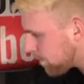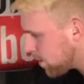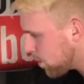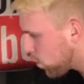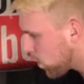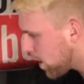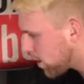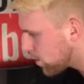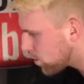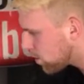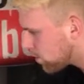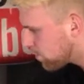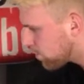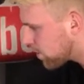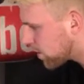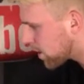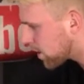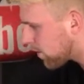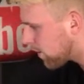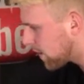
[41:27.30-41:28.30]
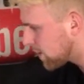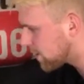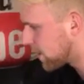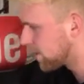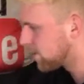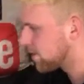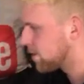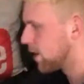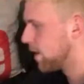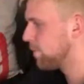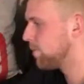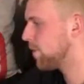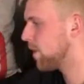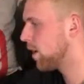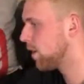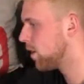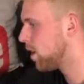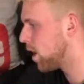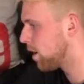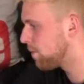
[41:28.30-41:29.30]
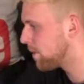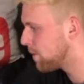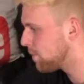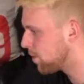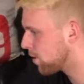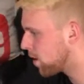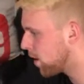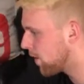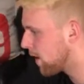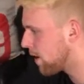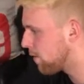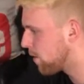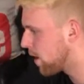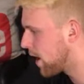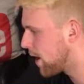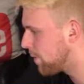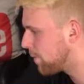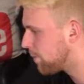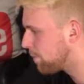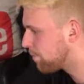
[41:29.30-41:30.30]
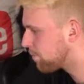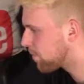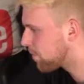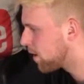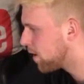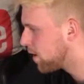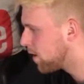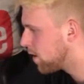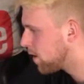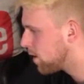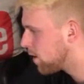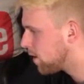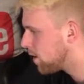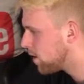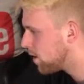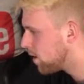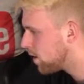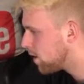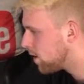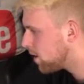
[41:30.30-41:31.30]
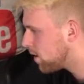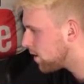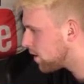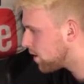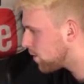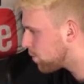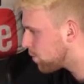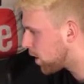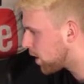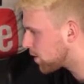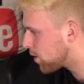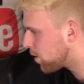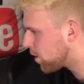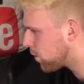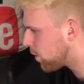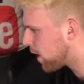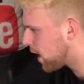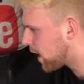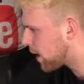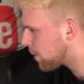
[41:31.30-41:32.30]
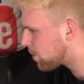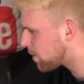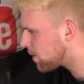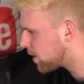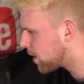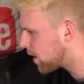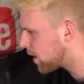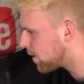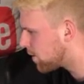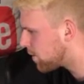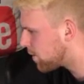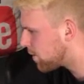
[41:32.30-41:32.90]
Well done for the correct answer. A lot of people got that right. But I don't know what happened there.